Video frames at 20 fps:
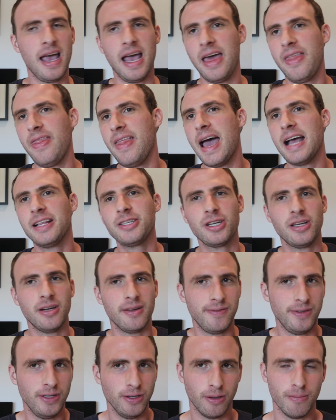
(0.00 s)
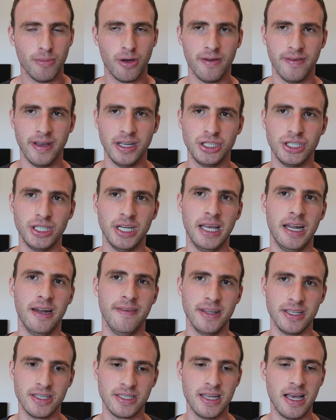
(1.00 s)
And that's going to fuel motivation in
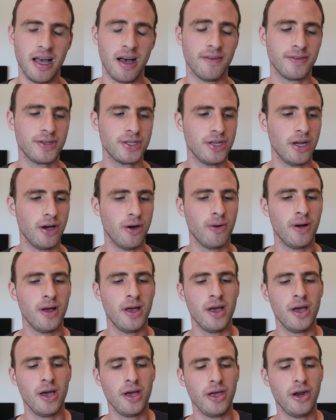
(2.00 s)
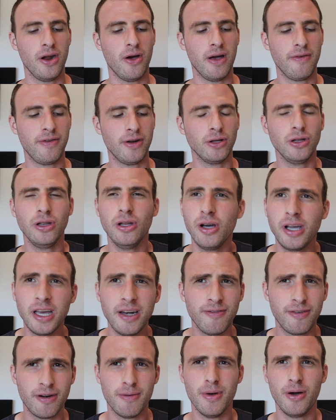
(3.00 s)
of itself. So, if you're
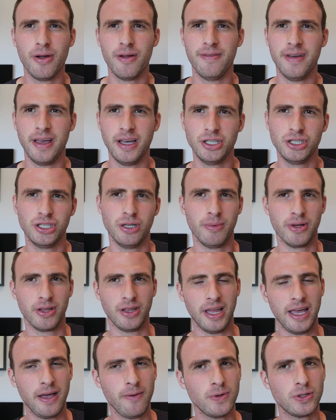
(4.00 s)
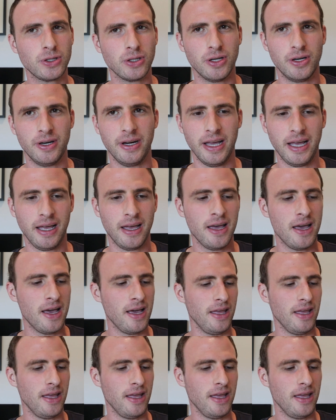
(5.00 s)
looking for motivation with language learning,